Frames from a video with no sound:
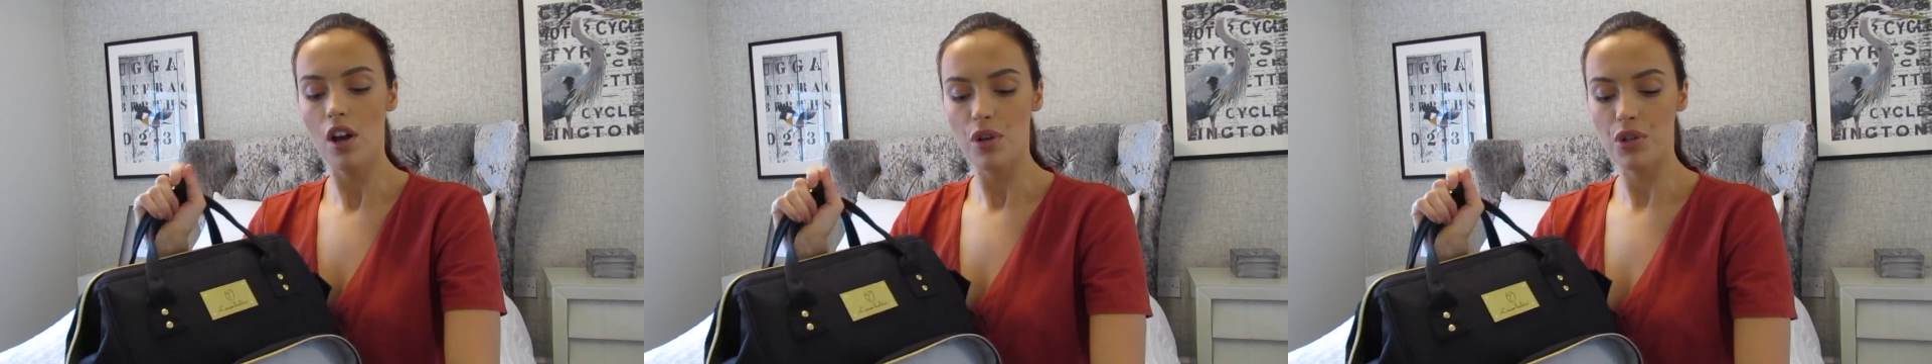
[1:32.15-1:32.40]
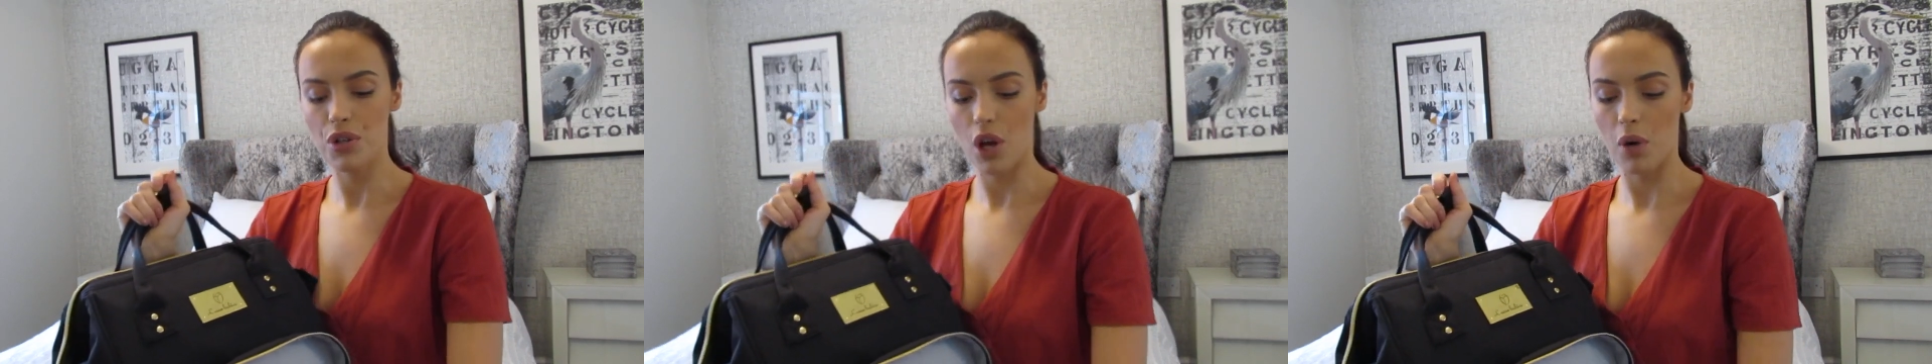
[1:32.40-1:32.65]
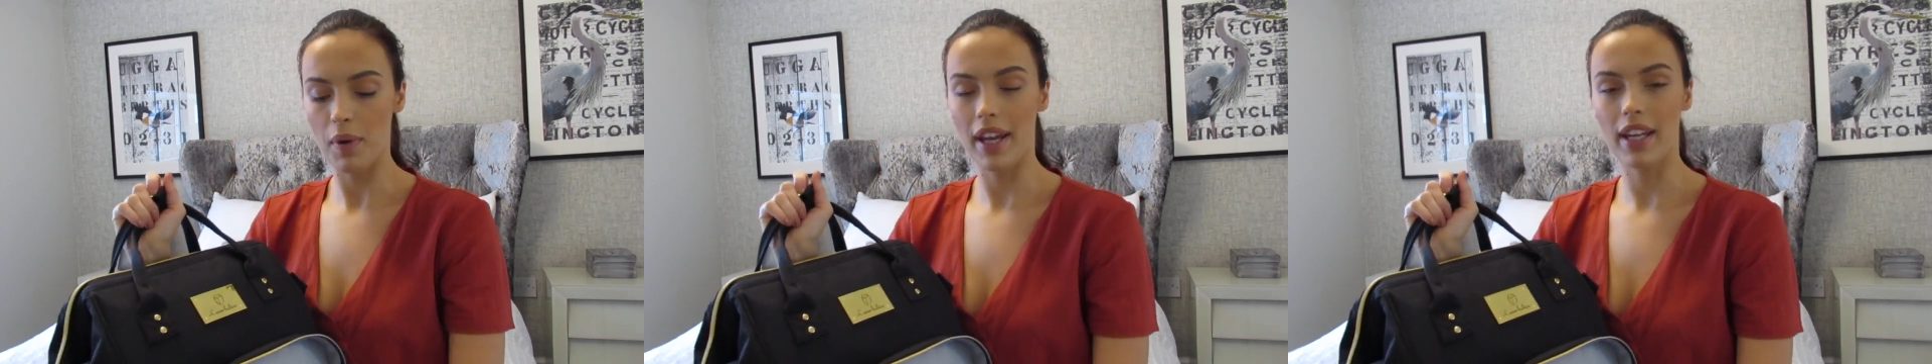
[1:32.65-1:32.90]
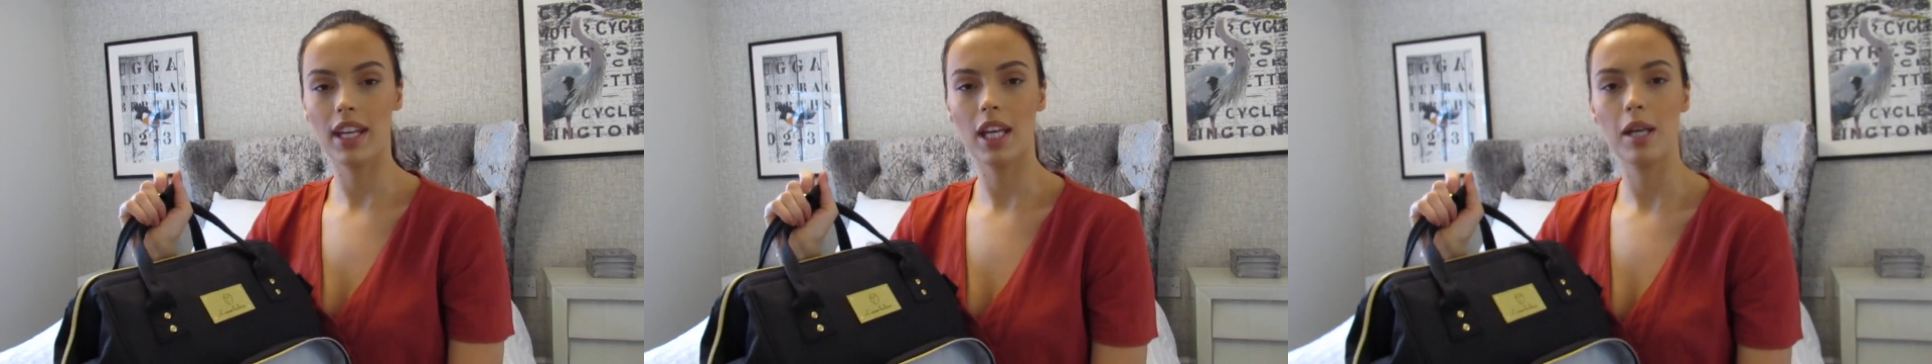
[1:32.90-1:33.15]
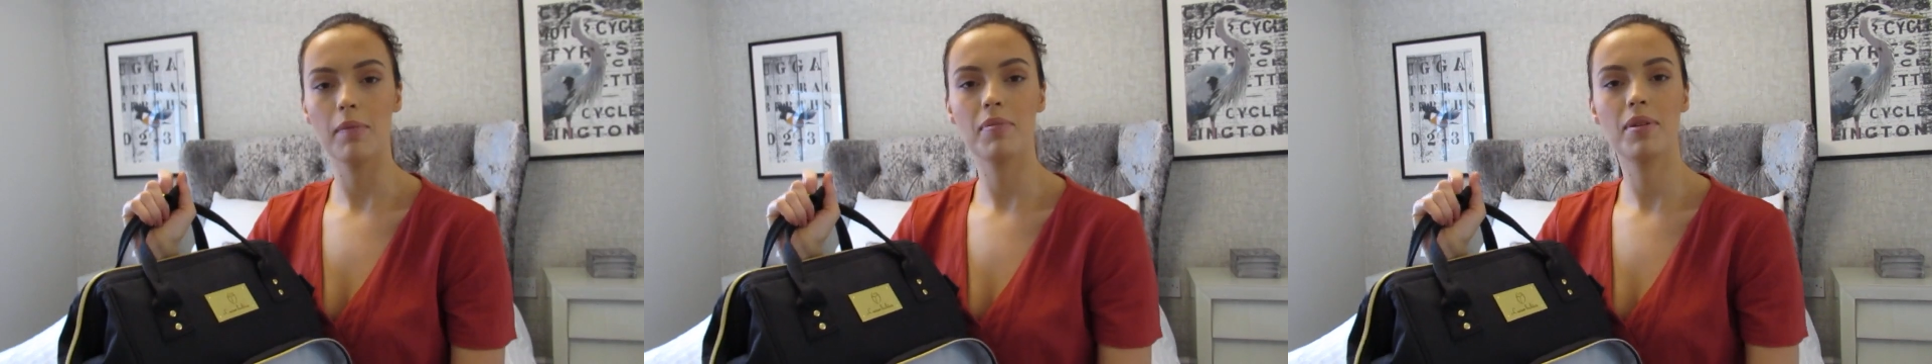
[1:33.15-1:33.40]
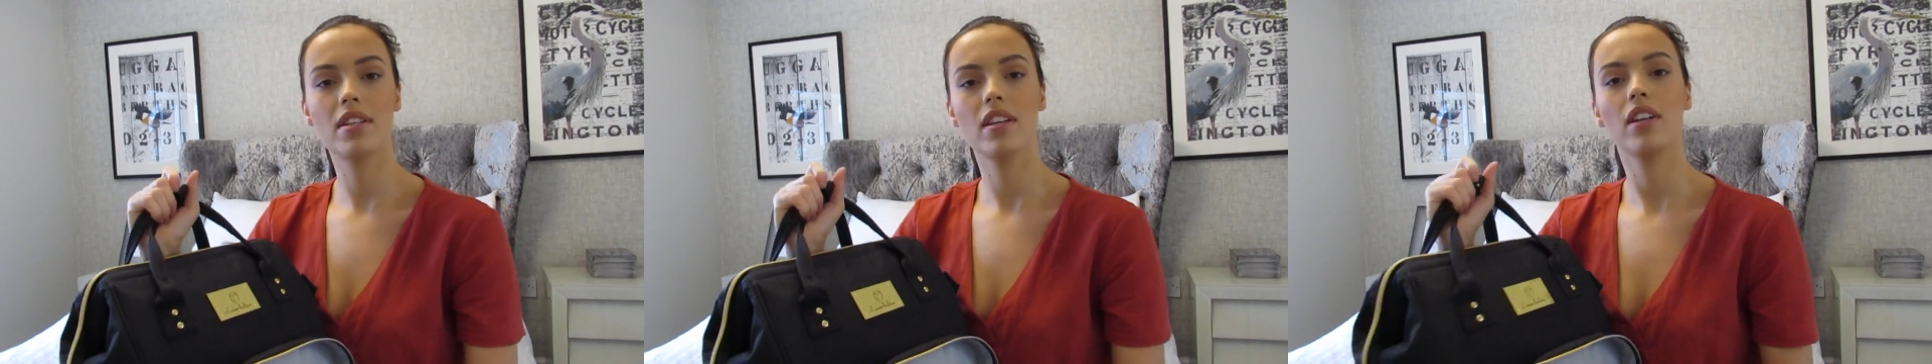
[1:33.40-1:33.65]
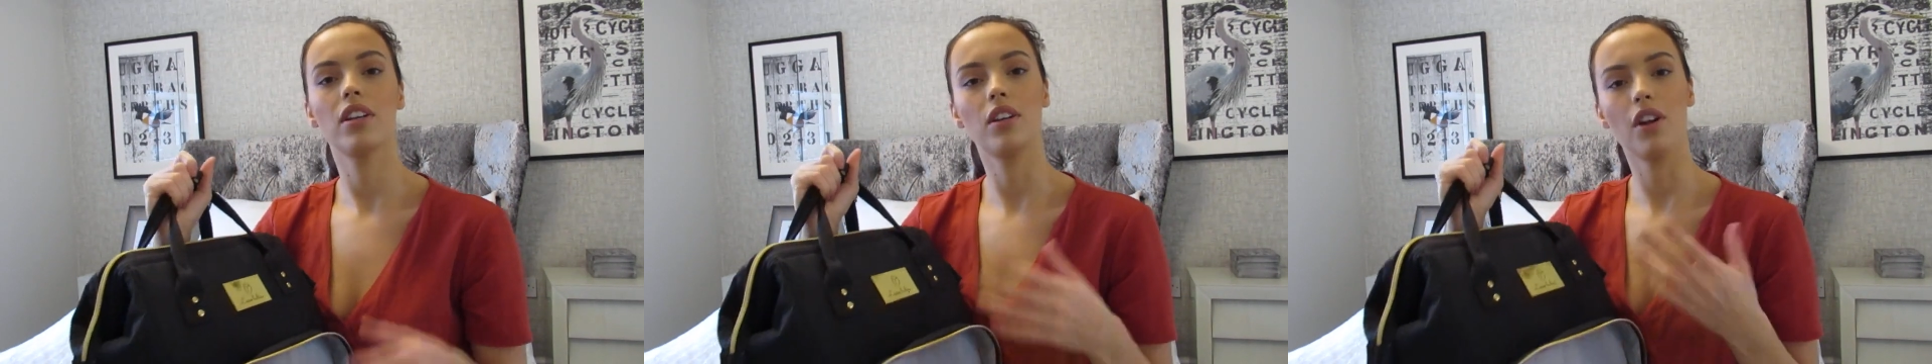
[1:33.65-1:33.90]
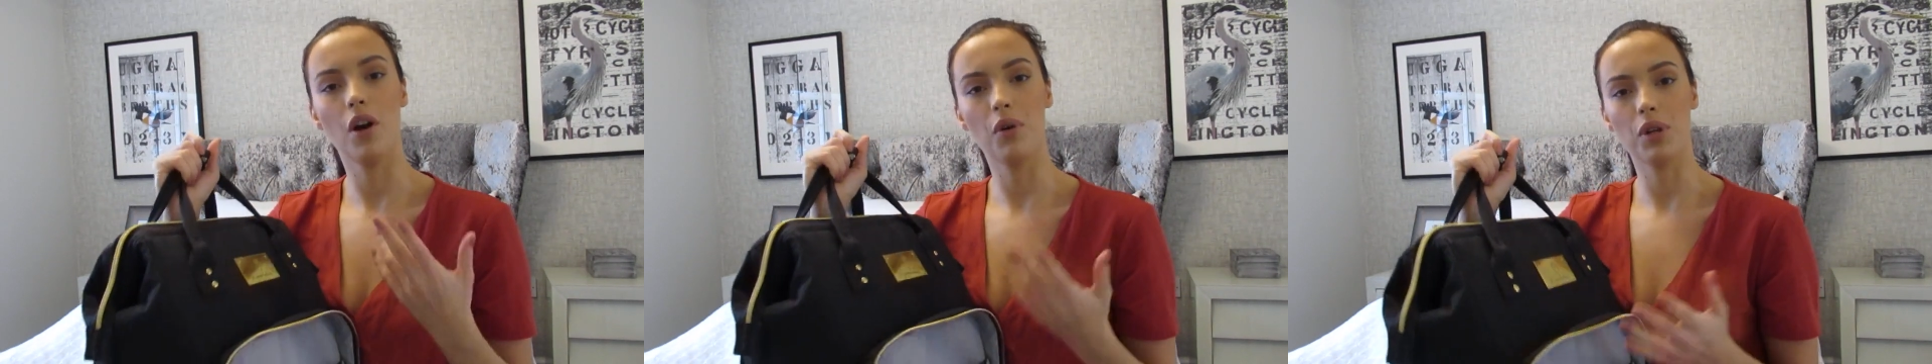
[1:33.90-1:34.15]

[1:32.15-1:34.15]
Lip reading: so it keeps, you know,